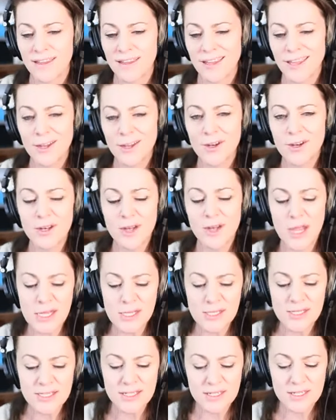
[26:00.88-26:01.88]
in
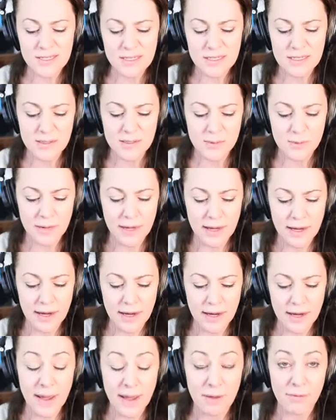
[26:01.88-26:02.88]
instances where
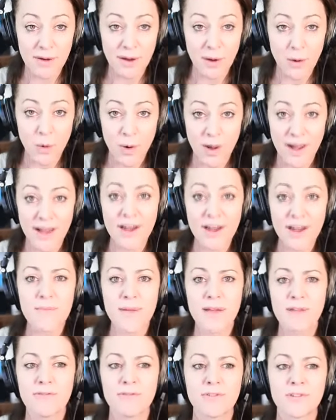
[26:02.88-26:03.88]
it might require
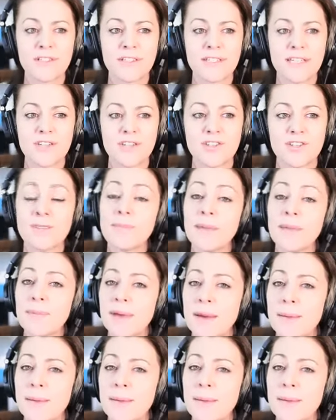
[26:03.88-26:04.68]
my full attention maybe